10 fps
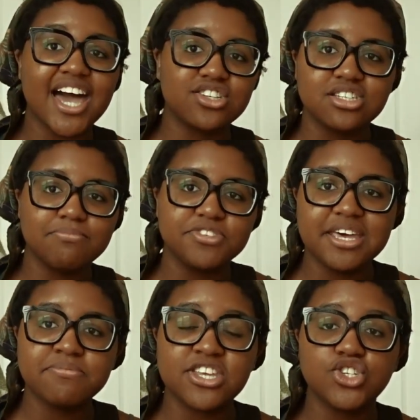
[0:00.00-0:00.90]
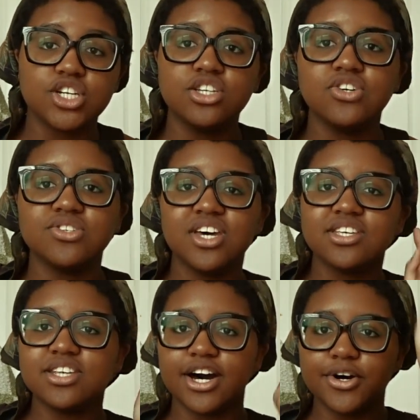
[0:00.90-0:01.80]
/ some tips that you can use.
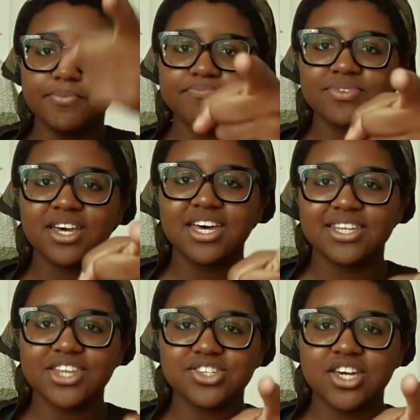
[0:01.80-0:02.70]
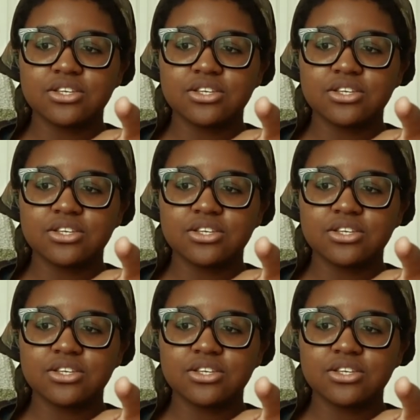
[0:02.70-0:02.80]
So let's get